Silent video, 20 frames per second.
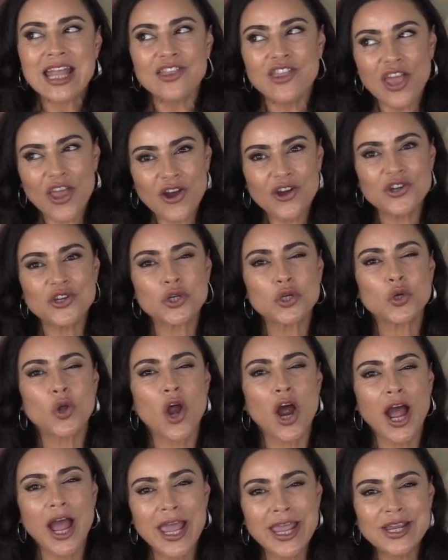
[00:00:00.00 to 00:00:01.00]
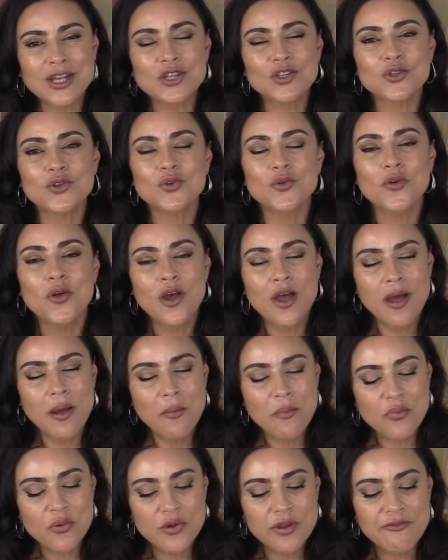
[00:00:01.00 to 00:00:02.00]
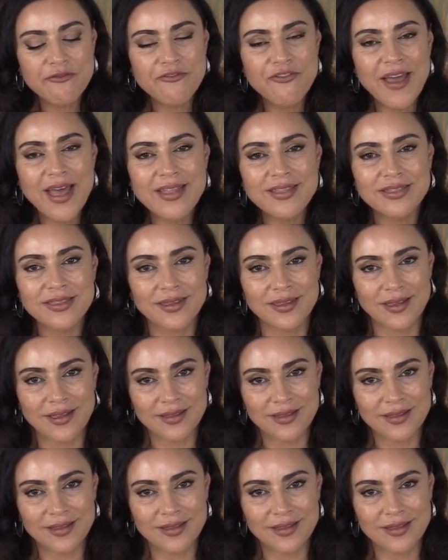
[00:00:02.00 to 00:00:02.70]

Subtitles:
They are trying to prevent